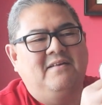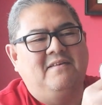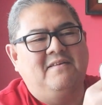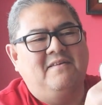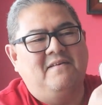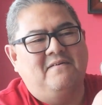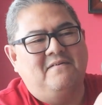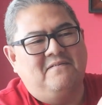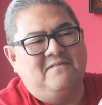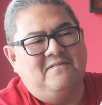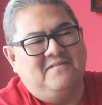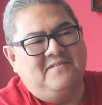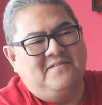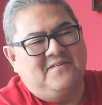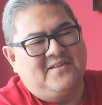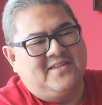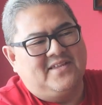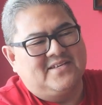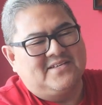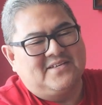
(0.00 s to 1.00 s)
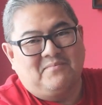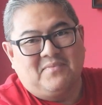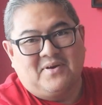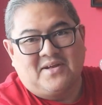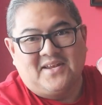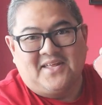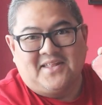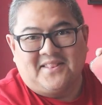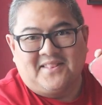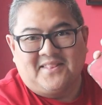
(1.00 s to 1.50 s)
No, doesn't
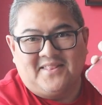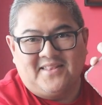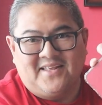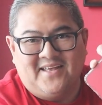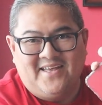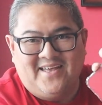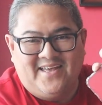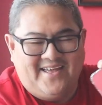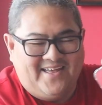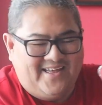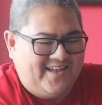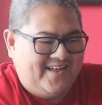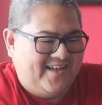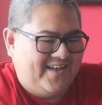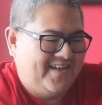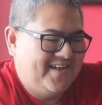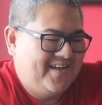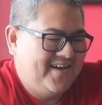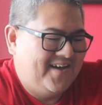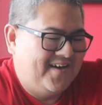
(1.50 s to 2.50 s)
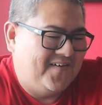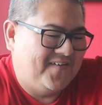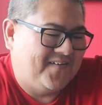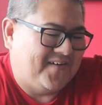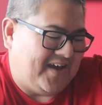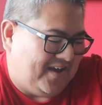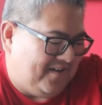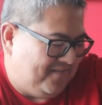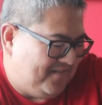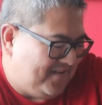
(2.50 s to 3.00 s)
magnet.
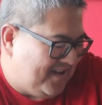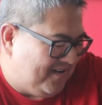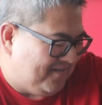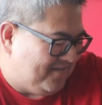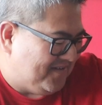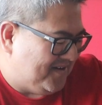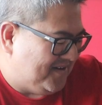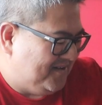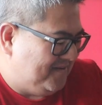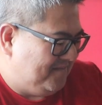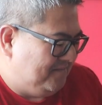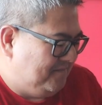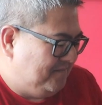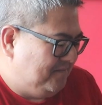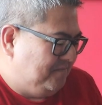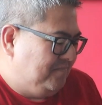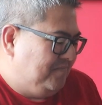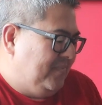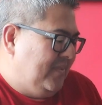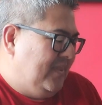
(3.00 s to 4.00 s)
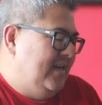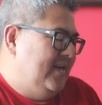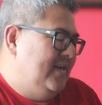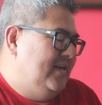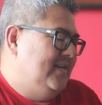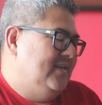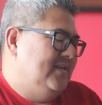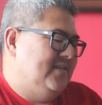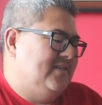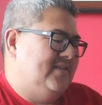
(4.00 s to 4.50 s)
Okay, whatever.
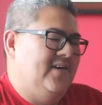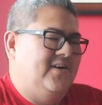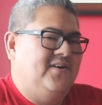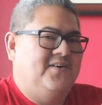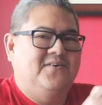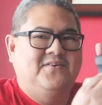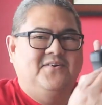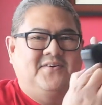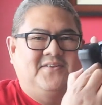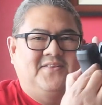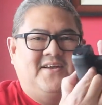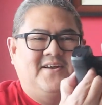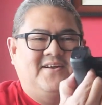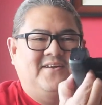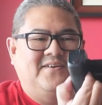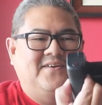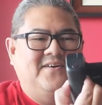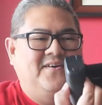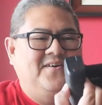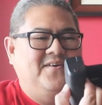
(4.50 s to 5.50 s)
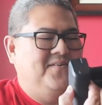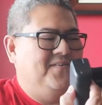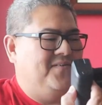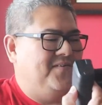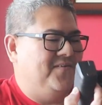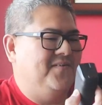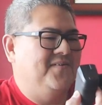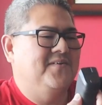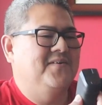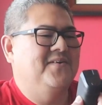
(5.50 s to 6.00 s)
So there you
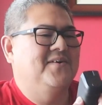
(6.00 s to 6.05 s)
go.